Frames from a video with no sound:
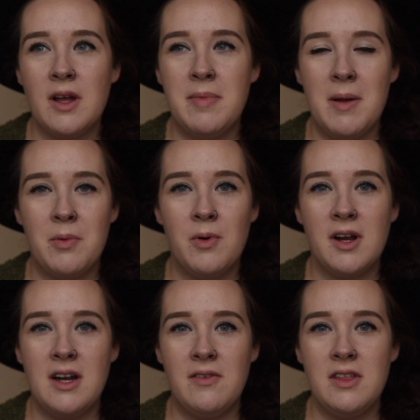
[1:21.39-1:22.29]
like
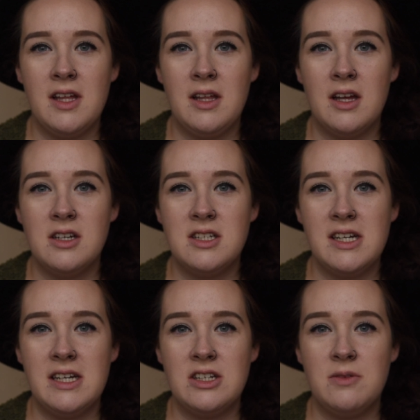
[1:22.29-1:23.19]
paperwork and everything
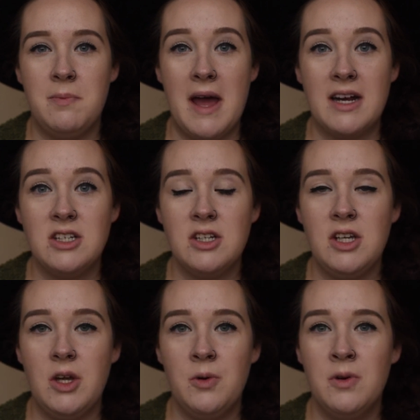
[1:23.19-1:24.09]
to get back to
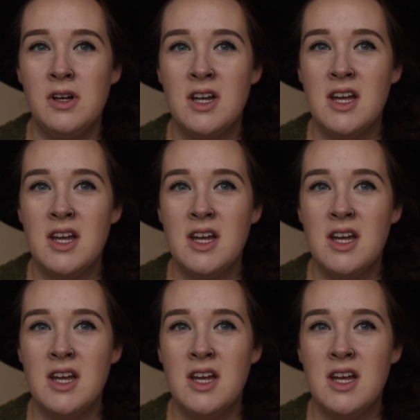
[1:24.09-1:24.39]
you